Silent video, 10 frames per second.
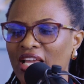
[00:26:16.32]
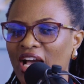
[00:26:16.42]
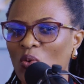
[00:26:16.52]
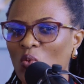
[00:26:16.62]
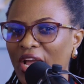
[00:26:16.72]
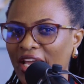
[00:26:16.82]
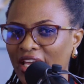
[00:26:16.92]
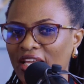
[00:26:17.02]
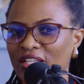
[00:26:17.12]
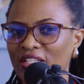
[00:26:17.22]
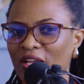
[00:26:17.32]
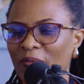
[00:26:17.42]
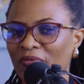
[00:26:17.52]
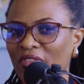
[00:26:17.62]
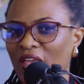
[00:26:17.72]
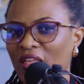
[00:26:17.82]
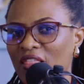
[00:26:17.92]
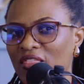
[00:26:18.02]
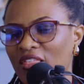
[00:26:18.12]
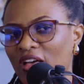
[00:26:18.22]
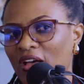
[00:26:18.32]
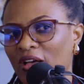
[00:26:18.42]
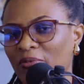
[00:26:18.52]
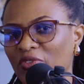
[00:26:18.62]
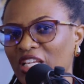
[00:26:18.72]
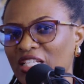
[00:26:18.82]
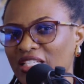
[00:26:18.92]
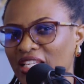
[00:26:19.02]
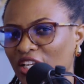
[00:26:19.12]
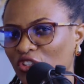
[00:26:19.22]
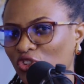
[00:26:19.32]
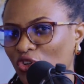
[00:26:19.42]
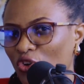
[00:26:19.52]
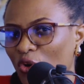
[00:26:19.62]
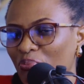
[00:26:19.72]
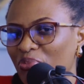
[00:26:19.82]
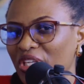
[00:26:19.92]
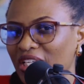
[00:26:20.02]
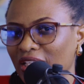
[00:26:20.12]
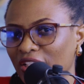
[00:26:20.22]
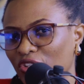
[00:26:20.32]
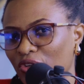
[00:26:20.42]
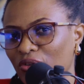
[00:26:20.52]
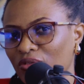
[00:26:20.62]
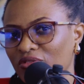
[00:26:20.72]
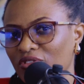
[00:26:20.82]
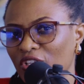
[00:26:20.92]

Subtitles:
awaken the intentional being in you.